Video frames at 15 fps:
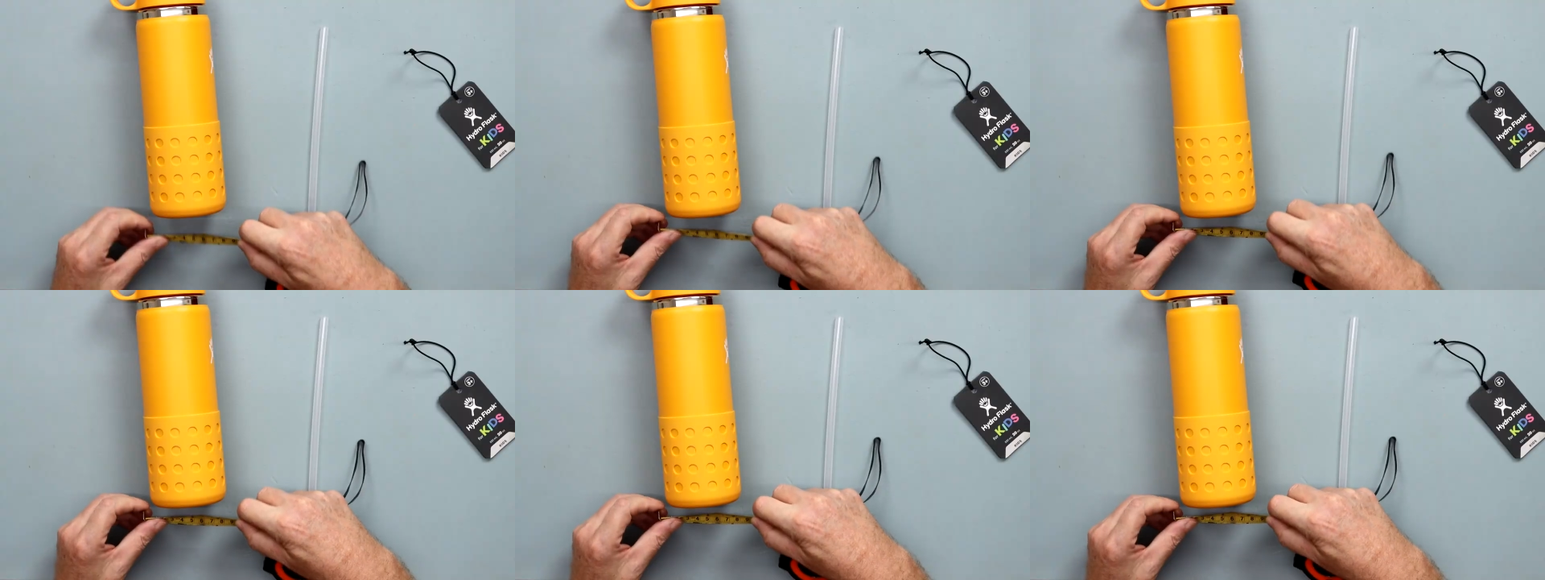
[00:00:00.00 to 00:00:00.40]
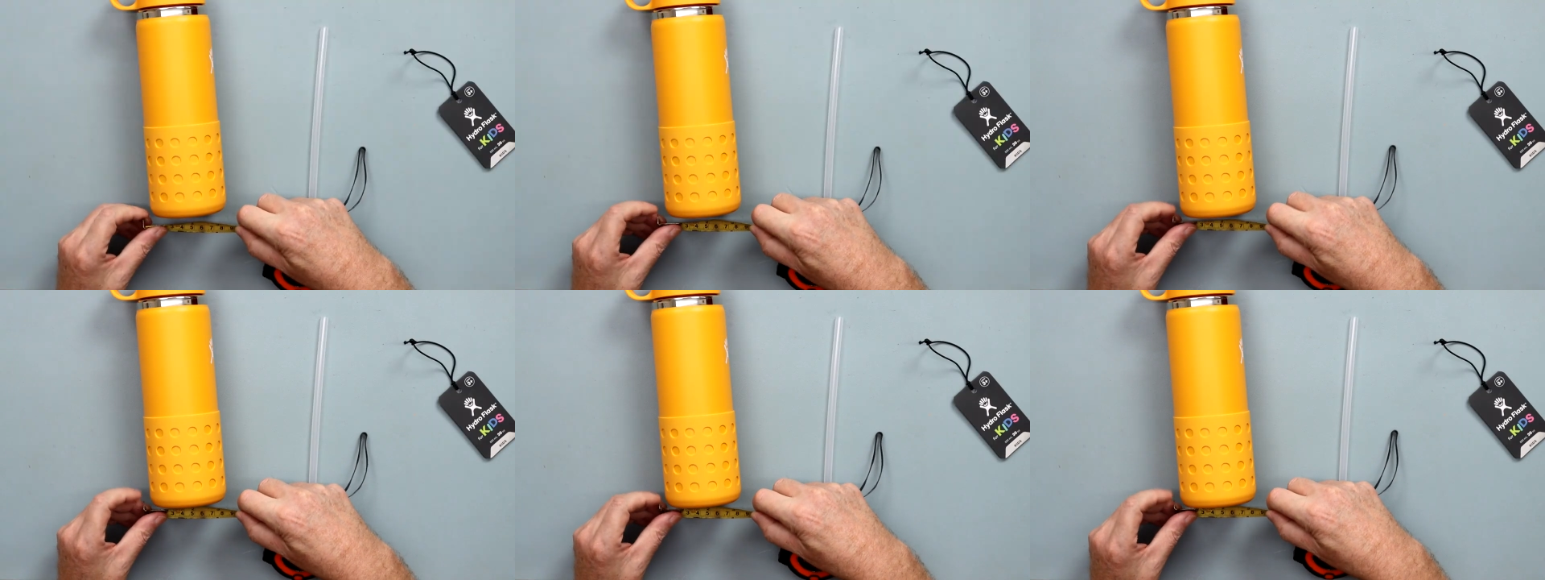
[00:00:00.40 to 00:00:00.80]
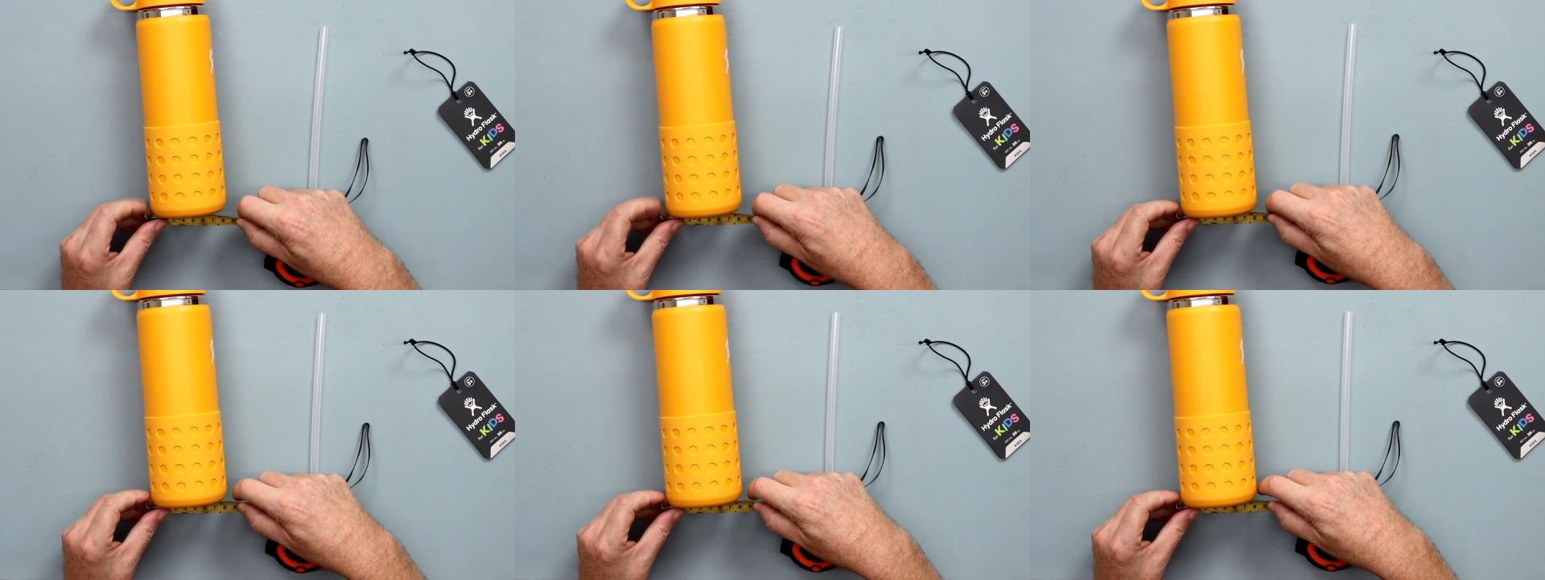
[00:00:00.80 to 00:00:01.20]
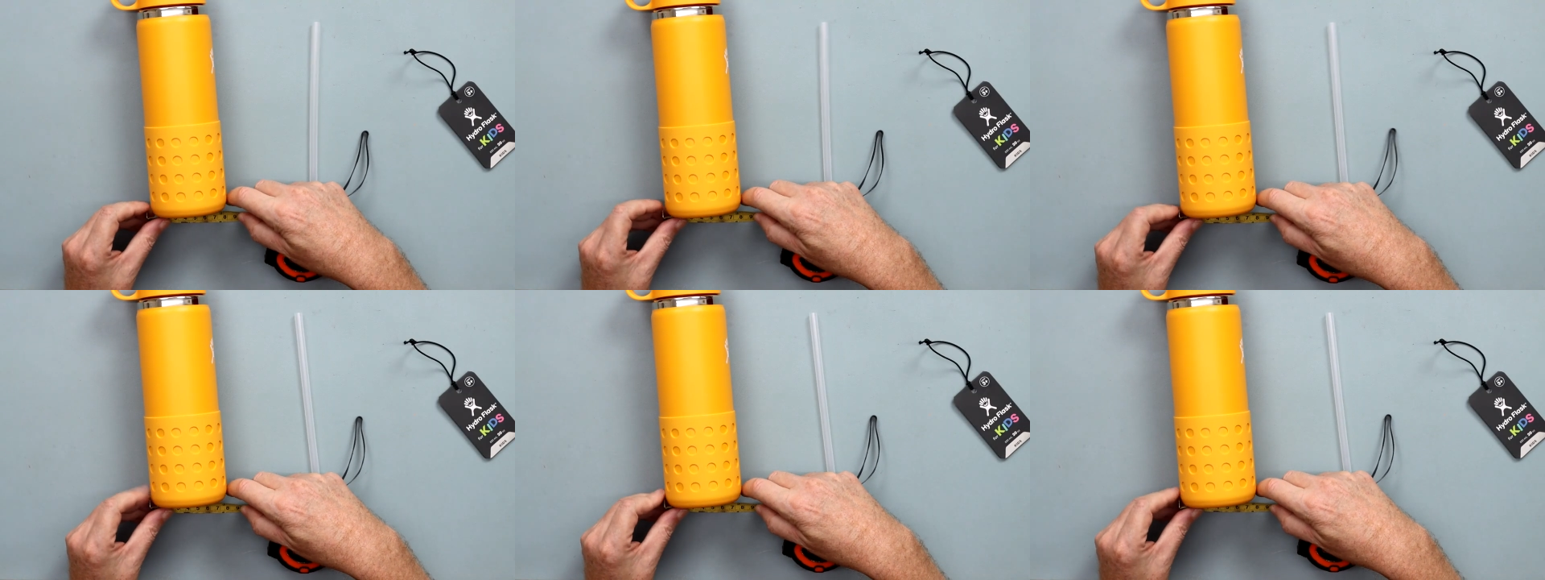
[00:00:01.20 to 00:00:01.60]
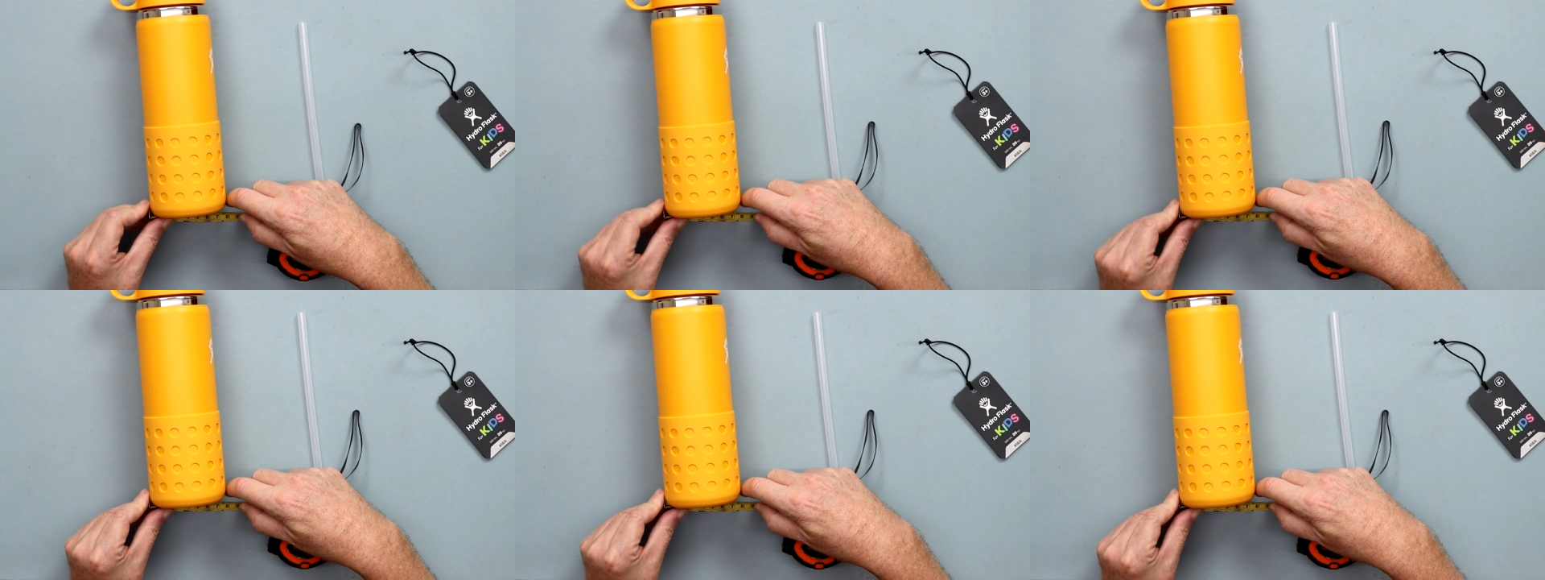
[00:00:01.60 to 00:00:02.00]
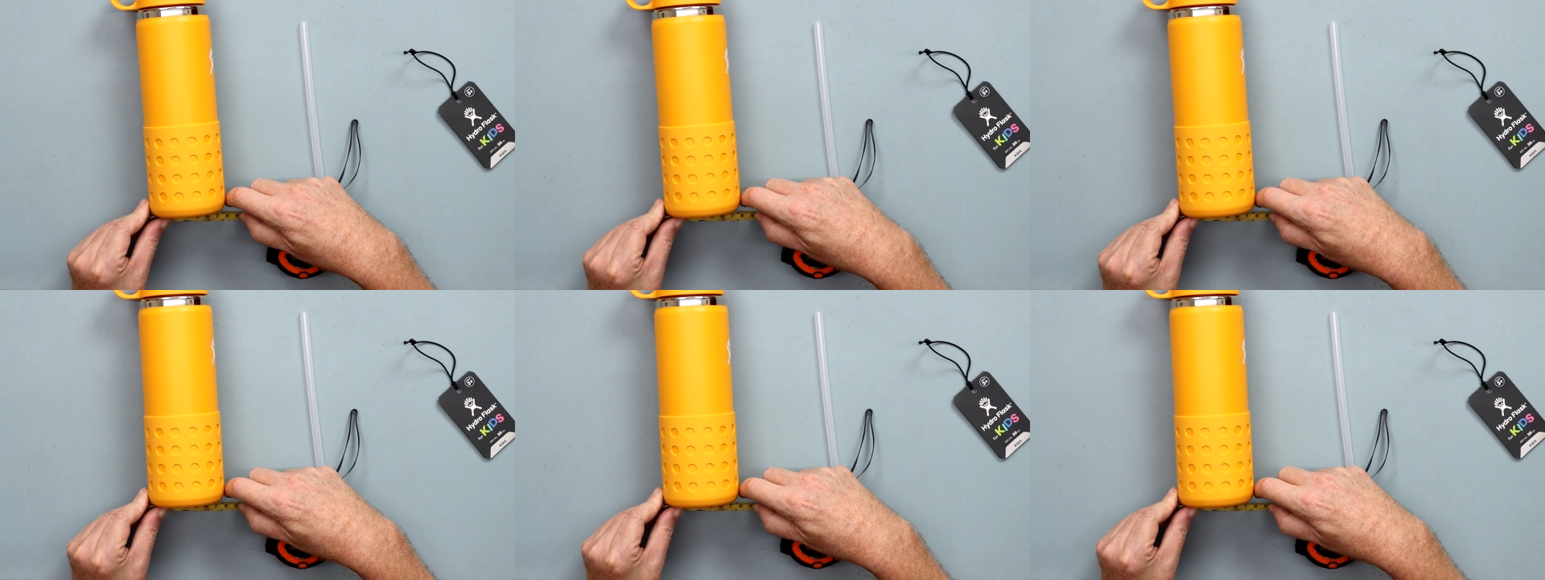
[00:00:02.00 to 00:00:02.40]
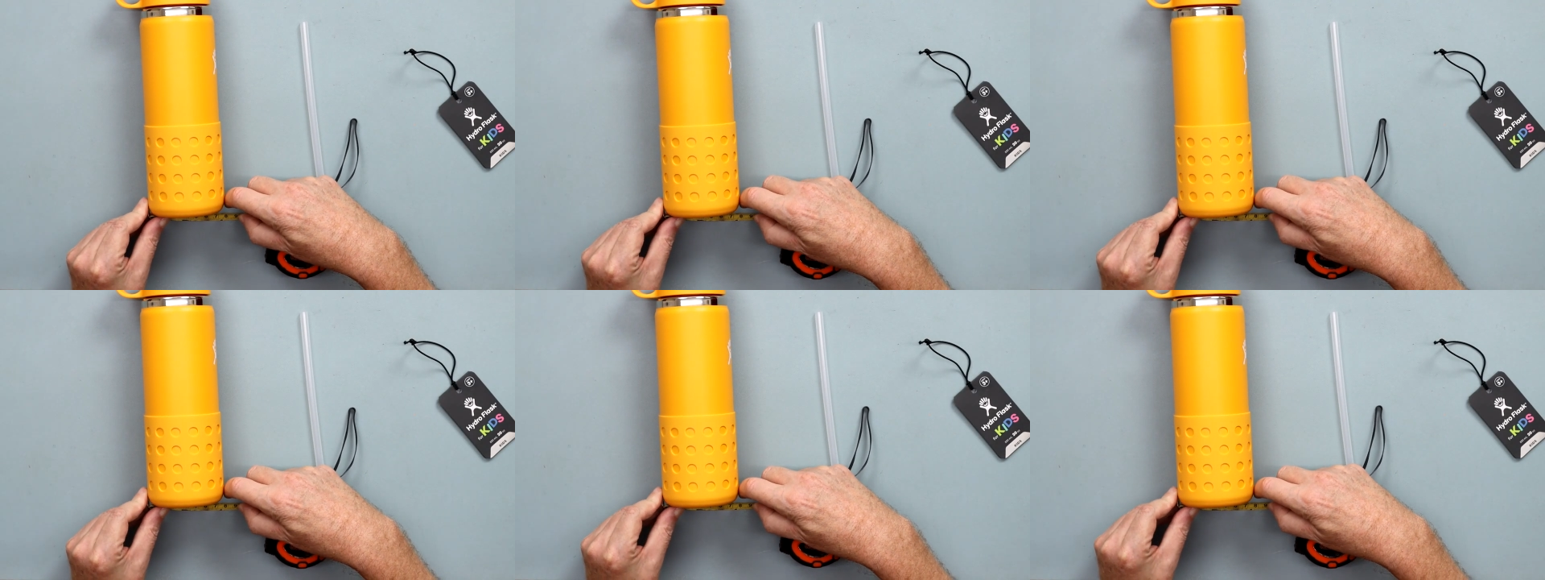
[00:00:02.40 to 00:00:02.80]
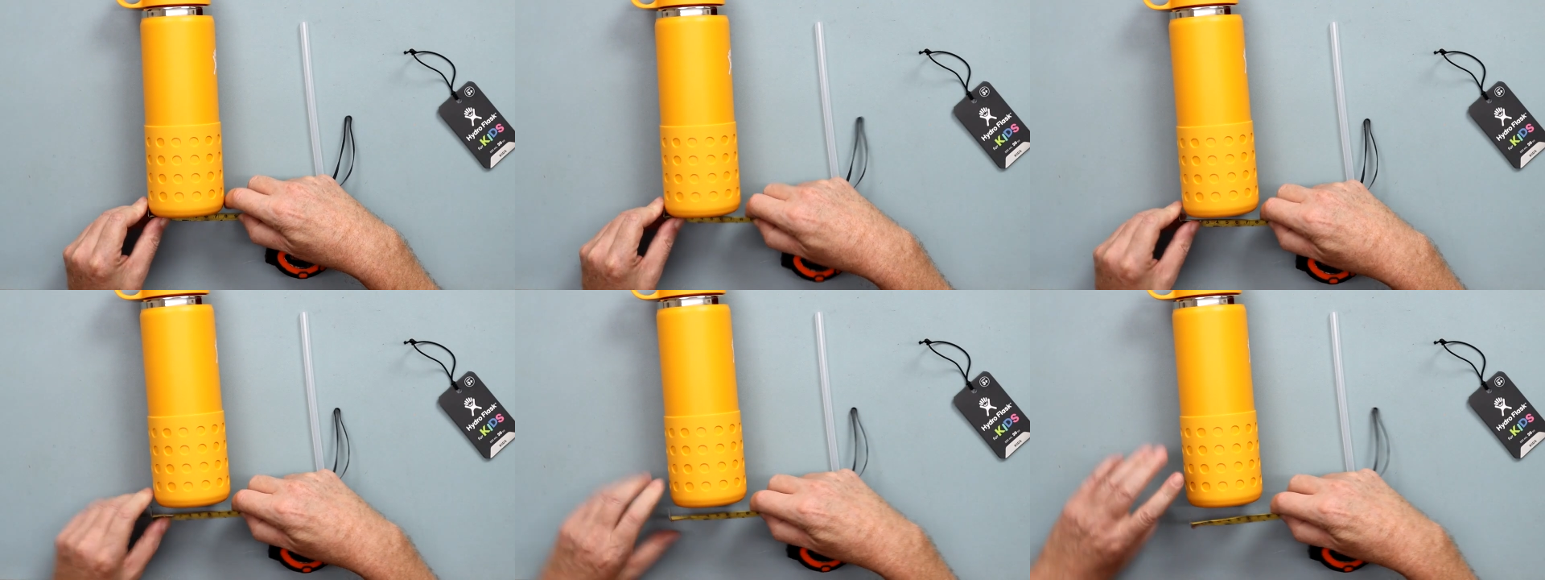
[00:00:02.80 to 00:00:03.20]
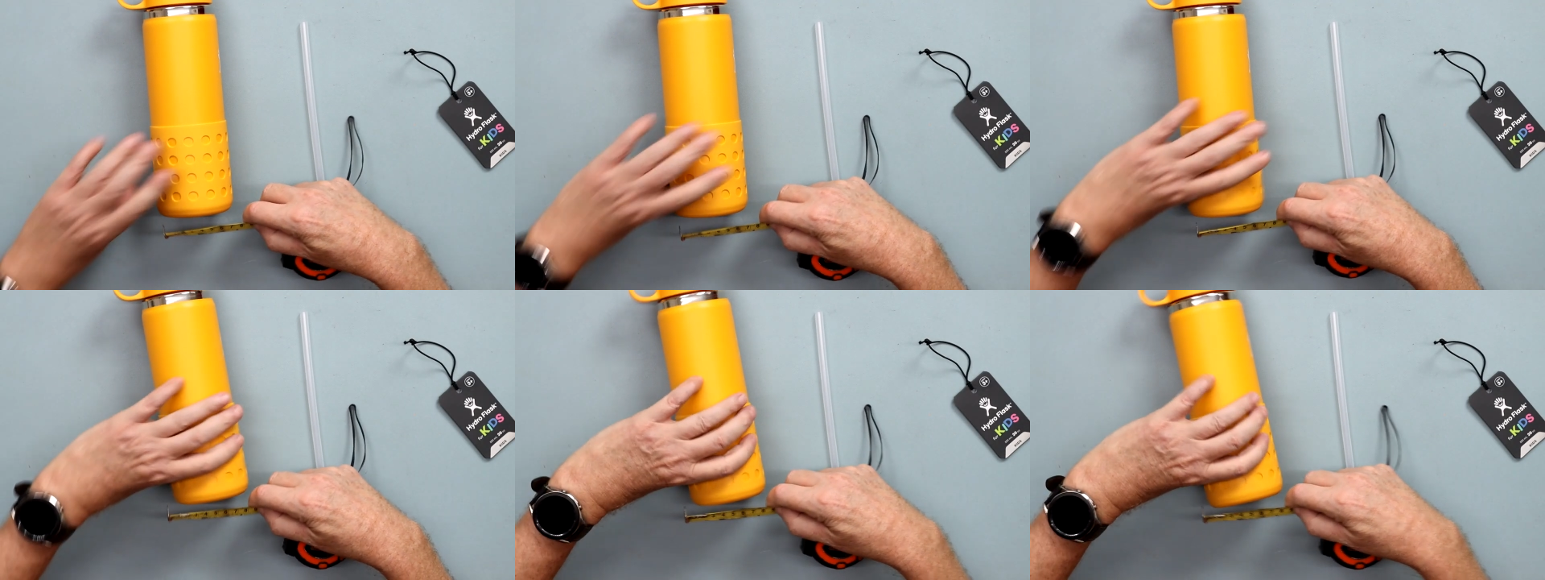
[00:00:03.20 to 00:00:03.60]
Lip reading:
No face is visible, so there are no lips to read.